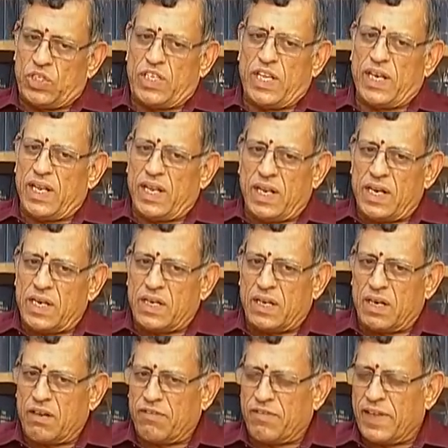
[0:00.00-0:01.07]

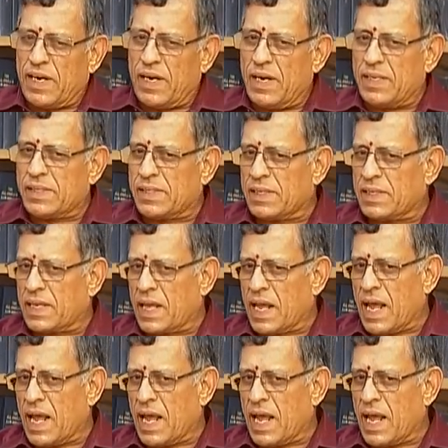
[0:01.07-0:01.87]
generation of illicit